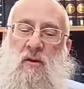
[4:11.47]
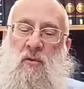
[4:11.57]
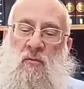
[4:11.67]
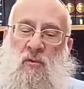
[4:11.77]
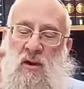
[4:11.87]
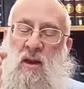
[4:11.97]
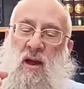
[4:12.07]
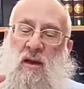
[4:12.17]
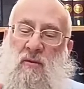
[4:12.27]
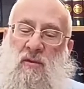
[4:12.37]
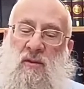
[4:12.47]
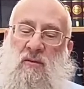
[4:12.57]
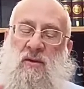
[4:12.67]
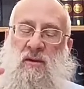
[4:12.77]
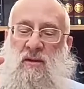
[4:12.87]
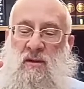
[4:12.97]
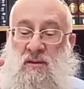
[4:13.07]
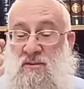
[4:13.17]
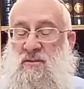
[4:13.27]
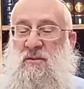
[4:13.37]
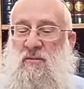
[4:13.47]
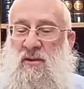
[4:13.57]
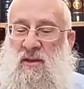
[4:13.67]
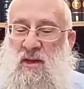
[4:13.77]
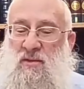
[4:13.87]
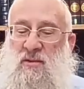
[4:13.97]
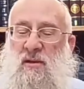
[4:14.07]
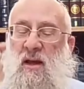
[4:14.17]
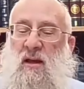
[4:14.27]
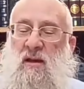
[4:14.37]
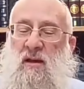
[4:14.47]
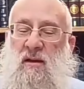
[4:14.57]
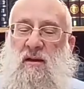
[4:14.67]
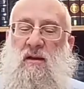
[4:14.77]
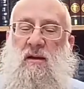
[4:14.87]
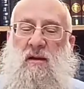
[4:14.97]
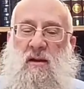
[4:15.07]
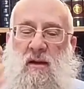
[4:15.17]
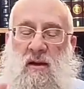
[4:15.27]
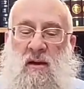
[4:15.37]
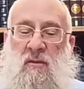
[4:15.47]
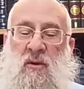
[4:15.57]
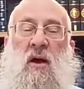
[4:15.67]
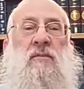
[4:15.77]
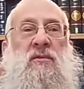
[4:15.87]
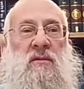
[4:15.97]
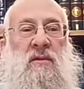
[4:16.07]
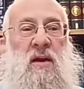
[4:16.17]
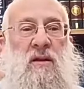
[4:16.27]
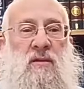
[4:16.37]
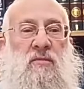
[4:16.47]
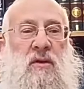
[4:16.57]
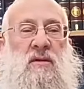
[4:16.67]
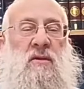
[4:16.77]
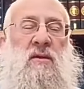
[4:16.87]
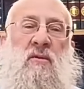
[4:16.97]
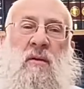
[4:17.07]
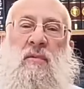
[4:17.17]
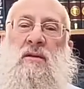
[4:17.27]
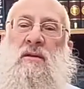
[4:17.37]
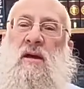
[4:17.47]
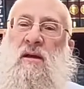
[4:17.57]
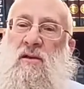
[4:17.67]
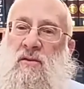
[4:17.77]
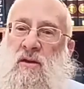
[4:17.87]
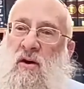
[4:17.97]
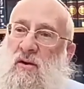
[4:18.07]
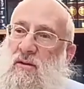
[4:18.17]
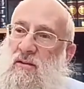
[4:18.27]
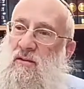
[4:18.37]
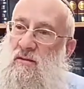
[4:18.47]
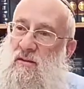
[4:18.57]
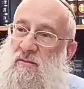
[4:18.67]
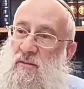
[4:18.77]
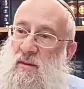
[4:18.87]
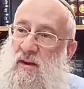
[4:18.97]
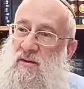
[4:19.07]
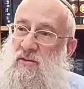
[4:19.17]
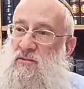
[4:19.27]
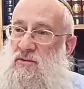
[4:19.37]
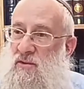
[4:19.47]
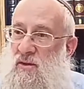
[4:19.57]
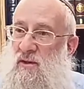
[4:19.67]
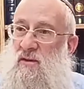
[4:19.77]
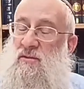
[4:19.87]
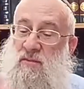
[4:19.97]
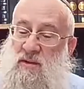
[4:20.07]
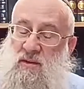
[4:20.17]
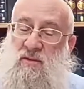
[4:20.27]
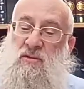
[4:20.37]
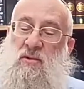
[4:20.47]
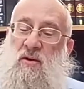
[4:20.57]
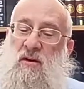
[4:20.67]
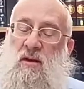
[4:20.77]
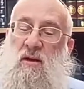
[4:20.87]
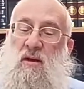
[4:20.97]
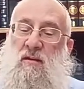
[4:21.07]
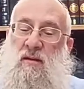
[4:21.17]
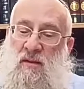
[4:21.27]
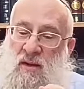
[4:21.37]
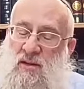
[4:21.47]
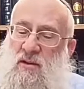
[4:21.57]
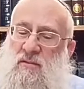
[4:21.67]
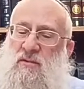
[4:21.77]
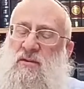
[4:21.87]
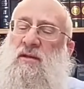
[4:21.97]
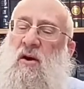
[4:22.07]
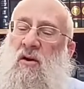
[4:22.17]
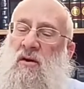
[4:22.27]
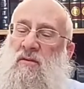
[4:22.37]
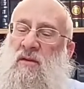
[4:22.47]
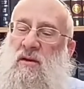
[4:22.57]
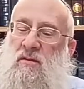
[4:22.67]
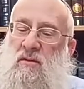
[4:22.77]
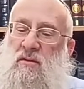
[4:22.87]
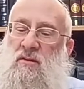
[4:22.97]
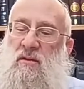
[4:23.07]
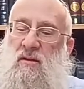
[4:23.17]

When we're not lacking, when the nation is lacking, when Am Yisrael is not in its place, like the rabbis liken it to the heart of the body, the Kuzari and others based on the Zohar, that the nation of Israel is like the heart of the nations.